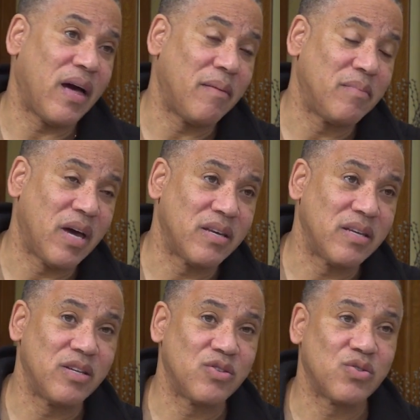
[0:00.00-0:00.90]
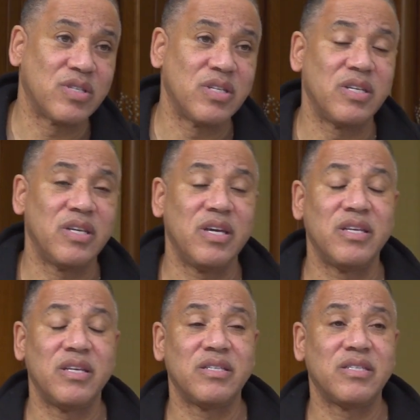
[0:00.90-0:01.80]
I'm not interested
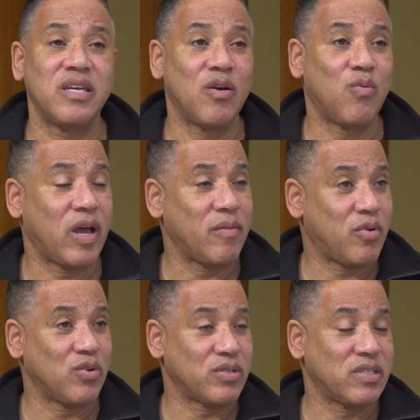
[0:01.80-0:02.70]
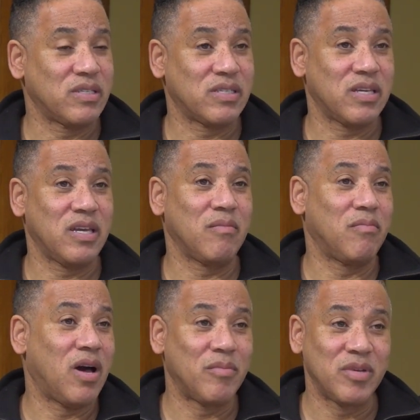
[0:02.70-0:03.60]
in seeing a white person saying,
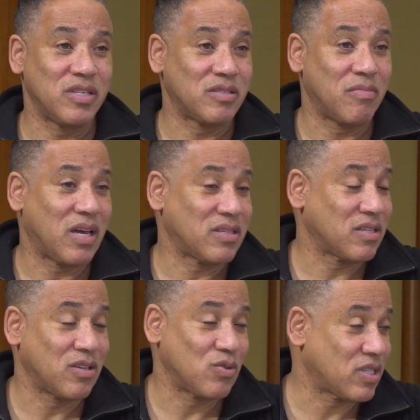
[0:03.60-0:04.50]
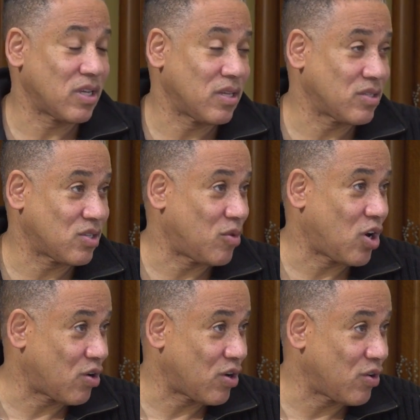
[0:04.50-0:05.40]
"Mama, is massa gonna sell us
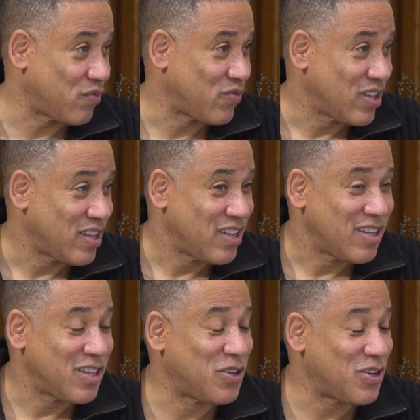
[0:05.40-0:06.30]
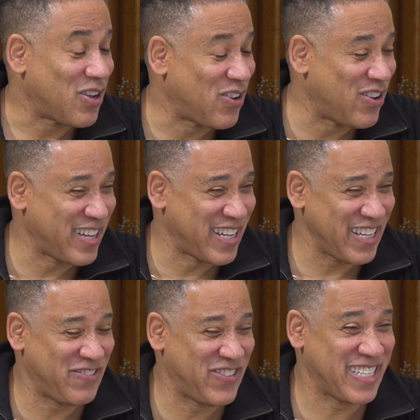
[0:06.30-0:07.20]
tomorrow?" Sure.
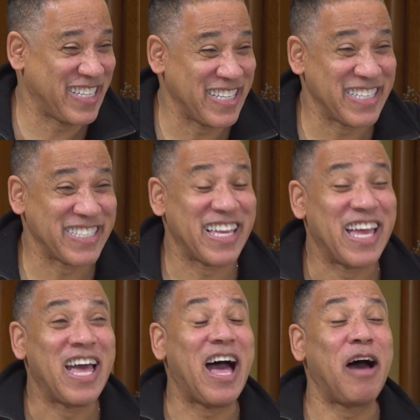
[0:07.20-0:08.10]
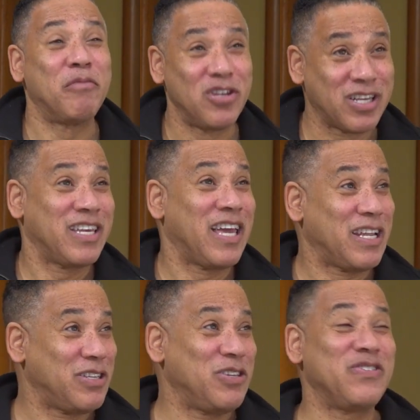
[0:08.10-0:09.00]
Because I'm looking
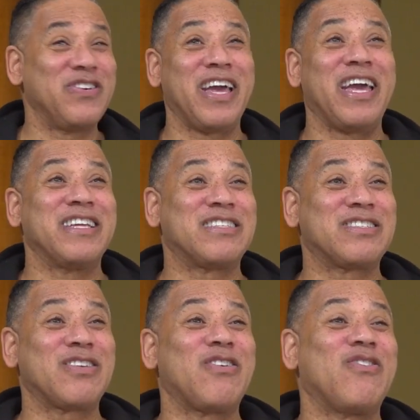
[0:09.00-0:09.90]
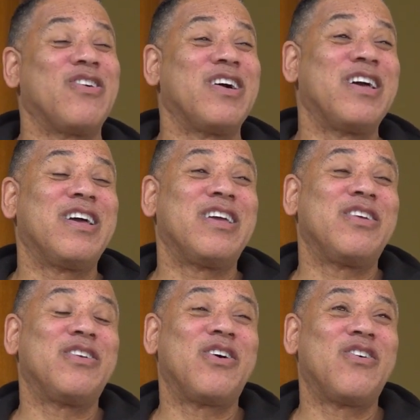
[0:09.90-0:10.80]
at you, and so,
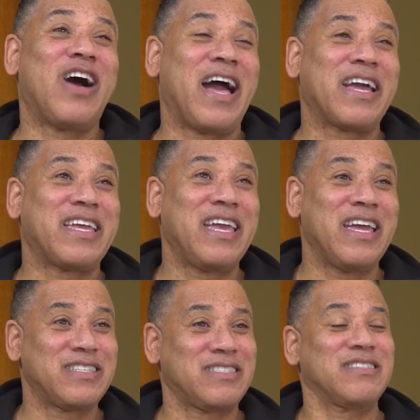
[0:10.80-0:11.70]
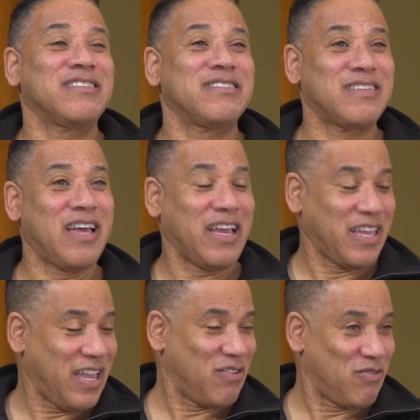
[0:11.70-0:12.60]
right. I
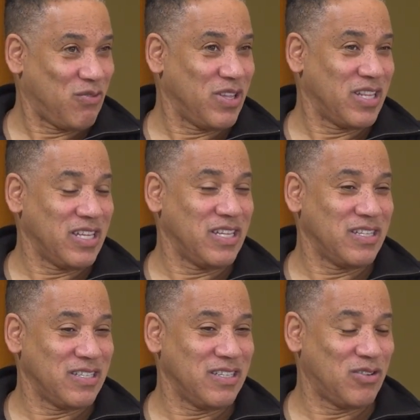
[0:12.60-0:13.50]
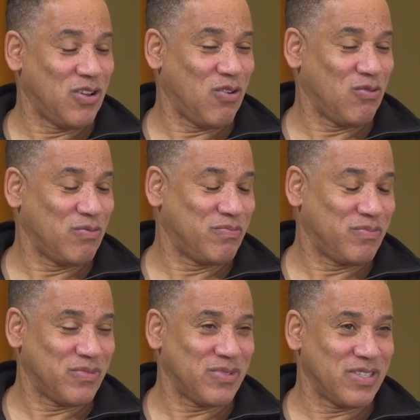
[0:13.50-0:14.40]
can't really,
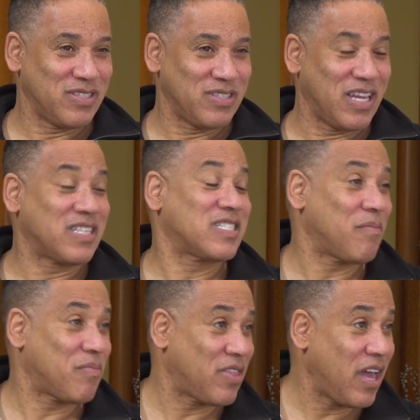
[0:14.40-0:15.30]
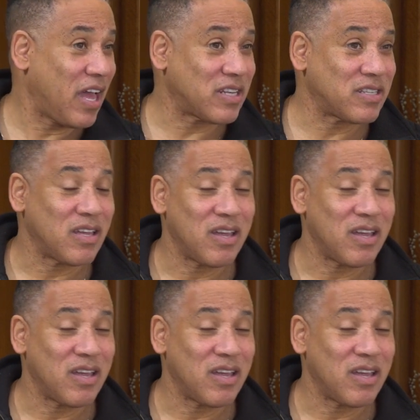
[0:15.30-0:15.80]
accept that.